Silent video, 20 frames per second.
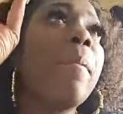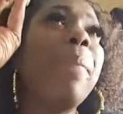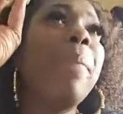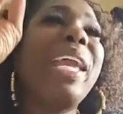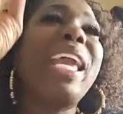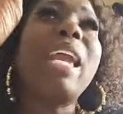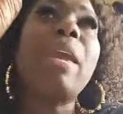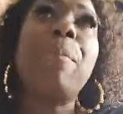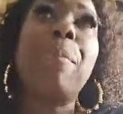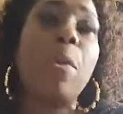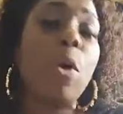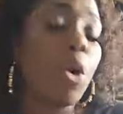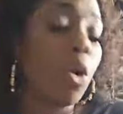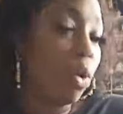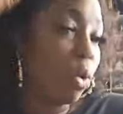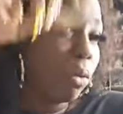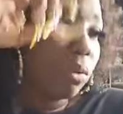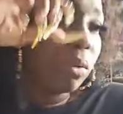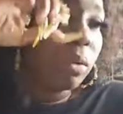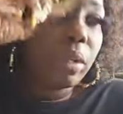people
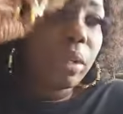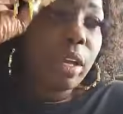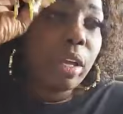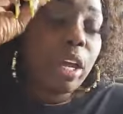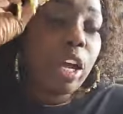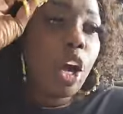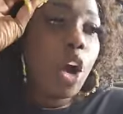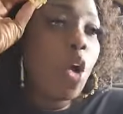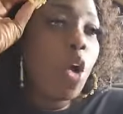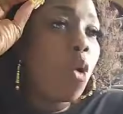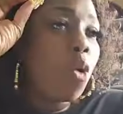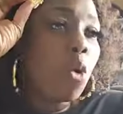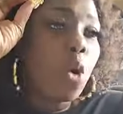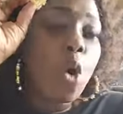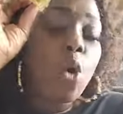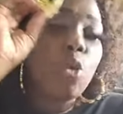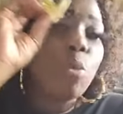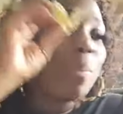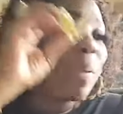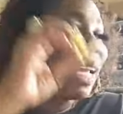who
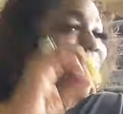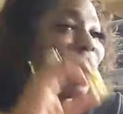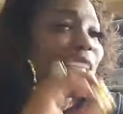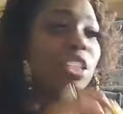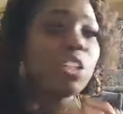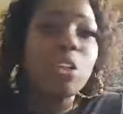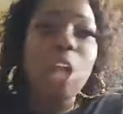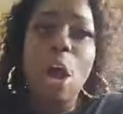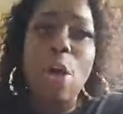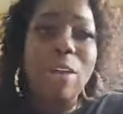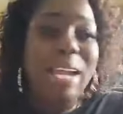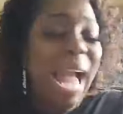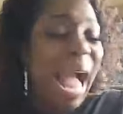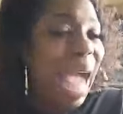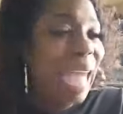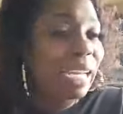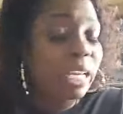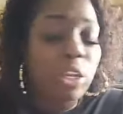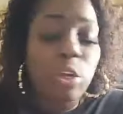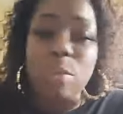who because you don't
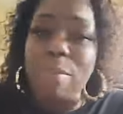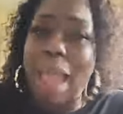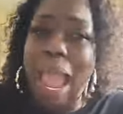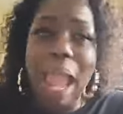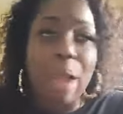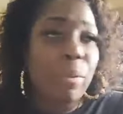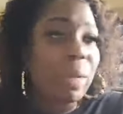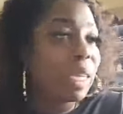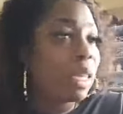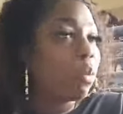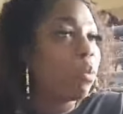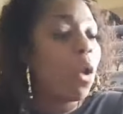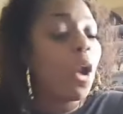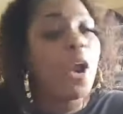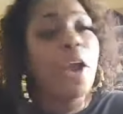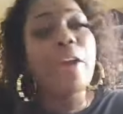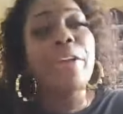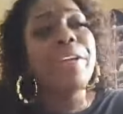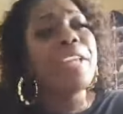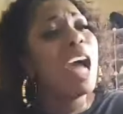got it you mad with the
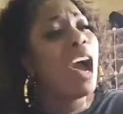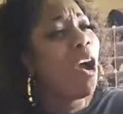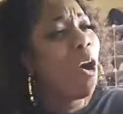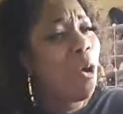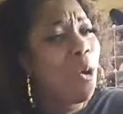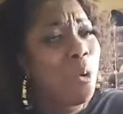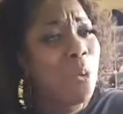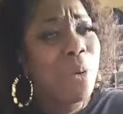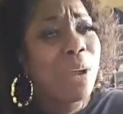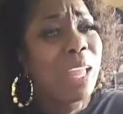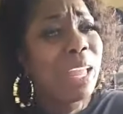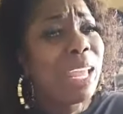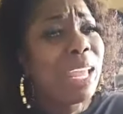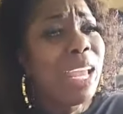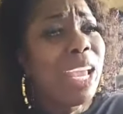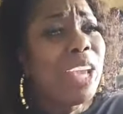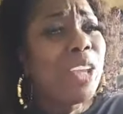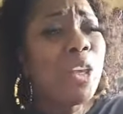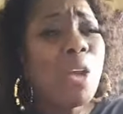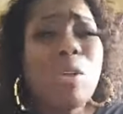word
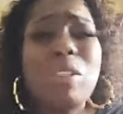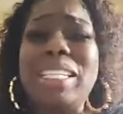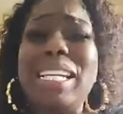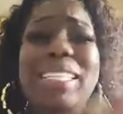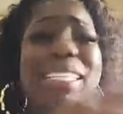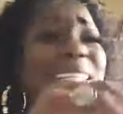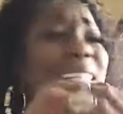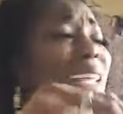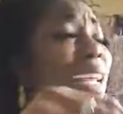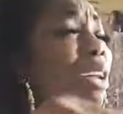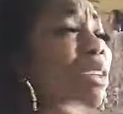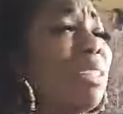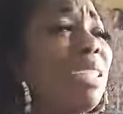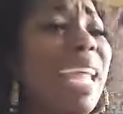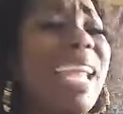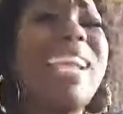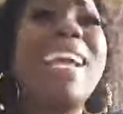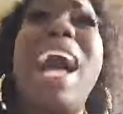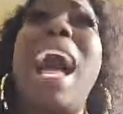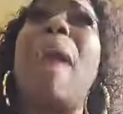no you just still
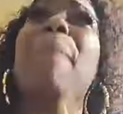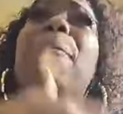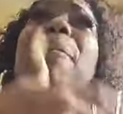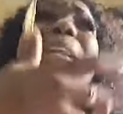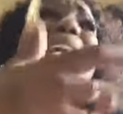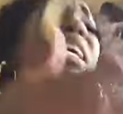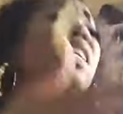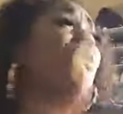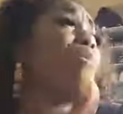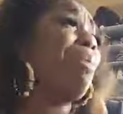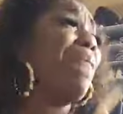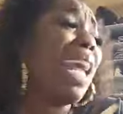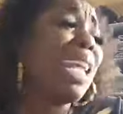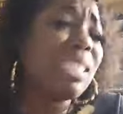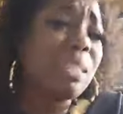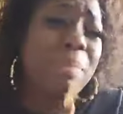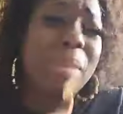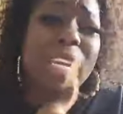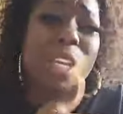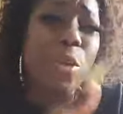say god please
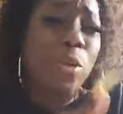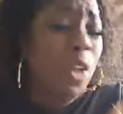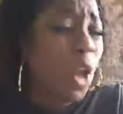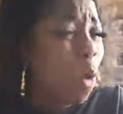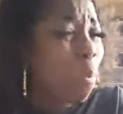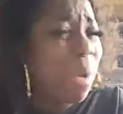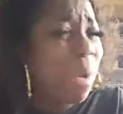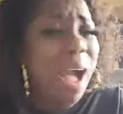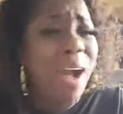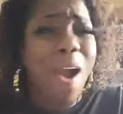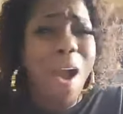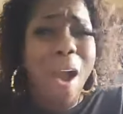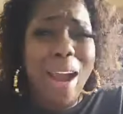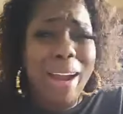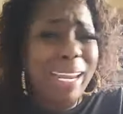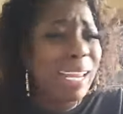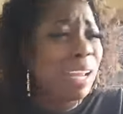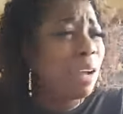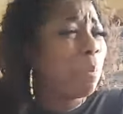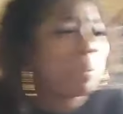bless me you know my
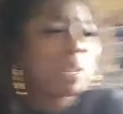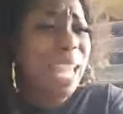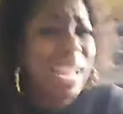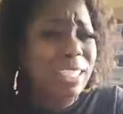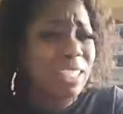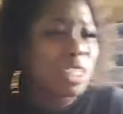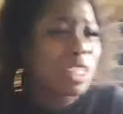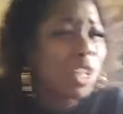heart he'll bless